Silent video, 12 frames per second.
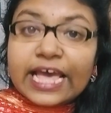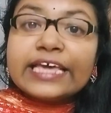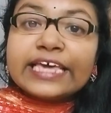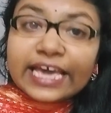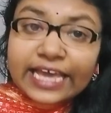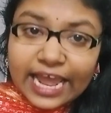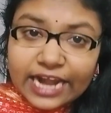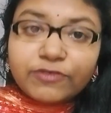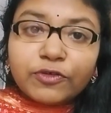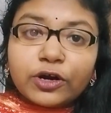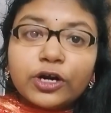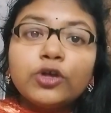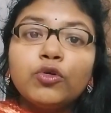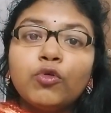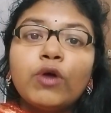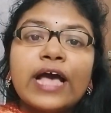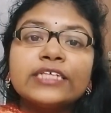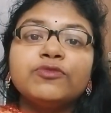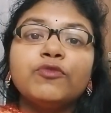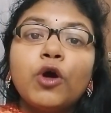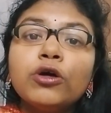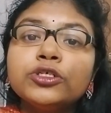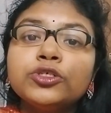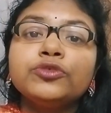King Edward, who has
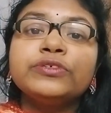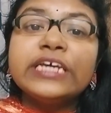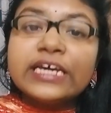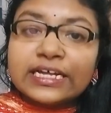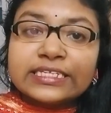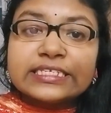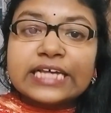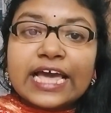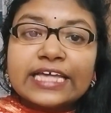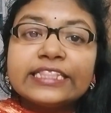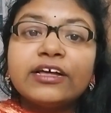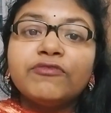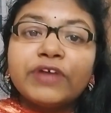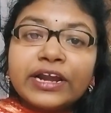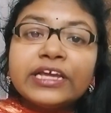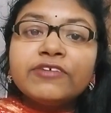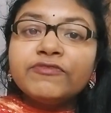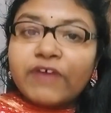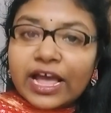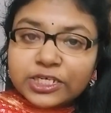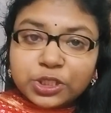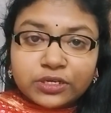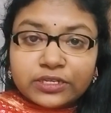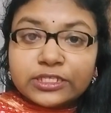worked to reconcile the varying
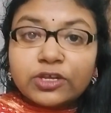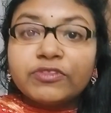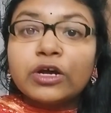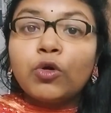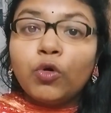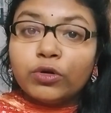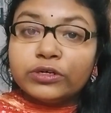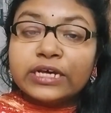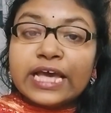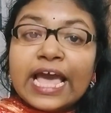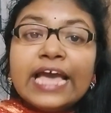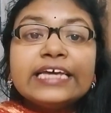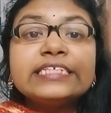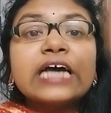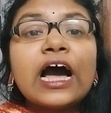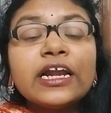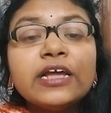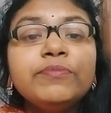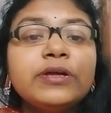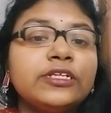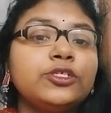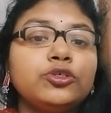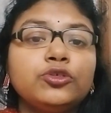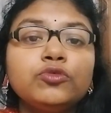factions of the court, is
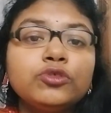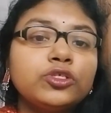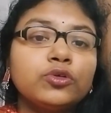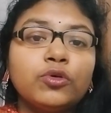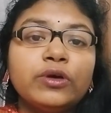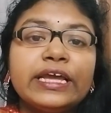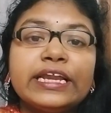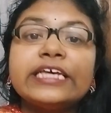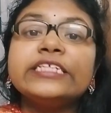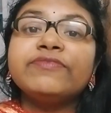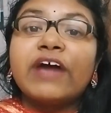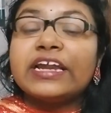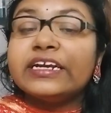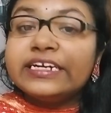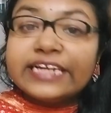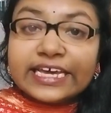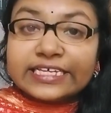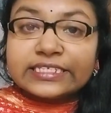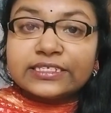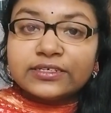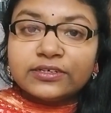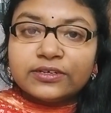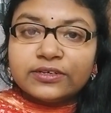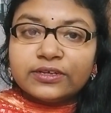unable to do so in his final days.
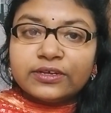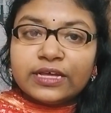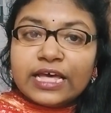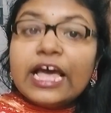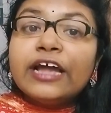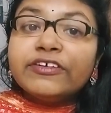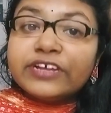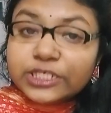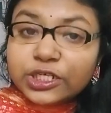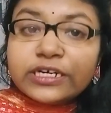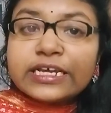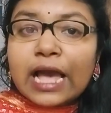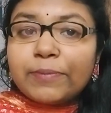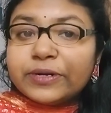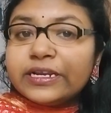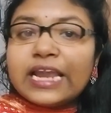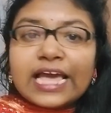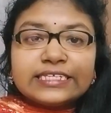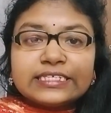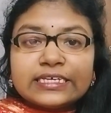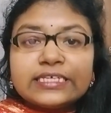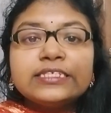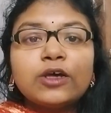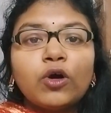Richard
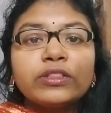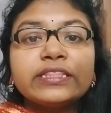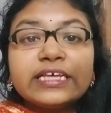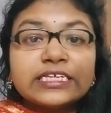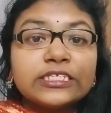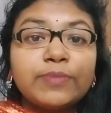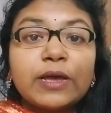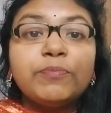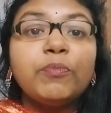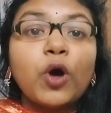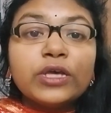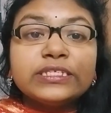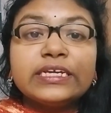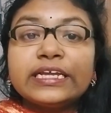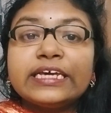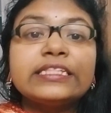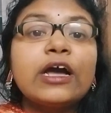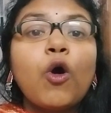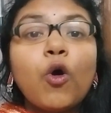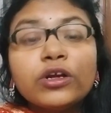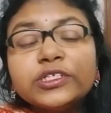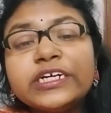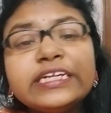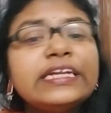capitalizes on this by poisoning the
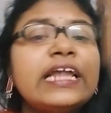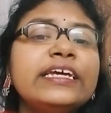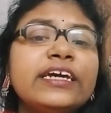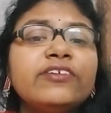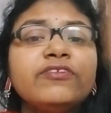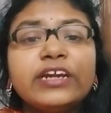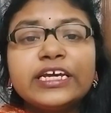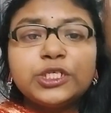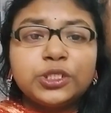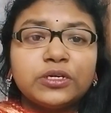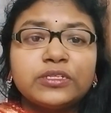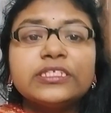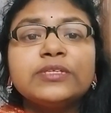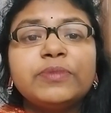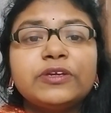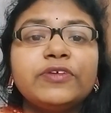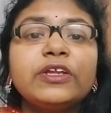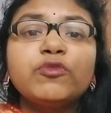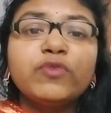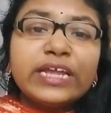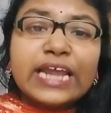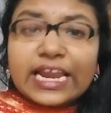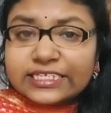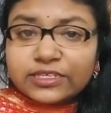already delicate relations between
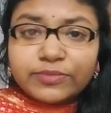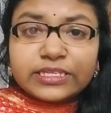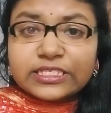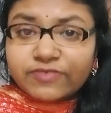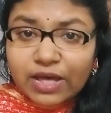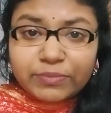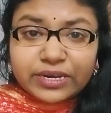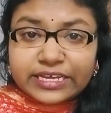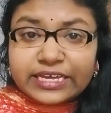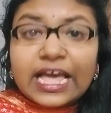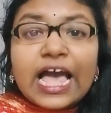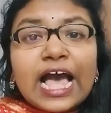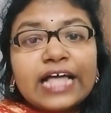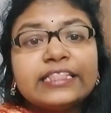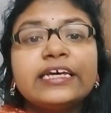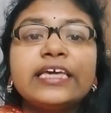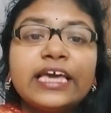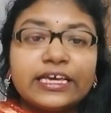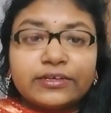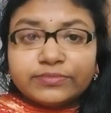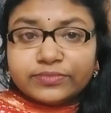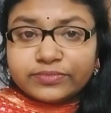Queen Elizabeth's family and the king.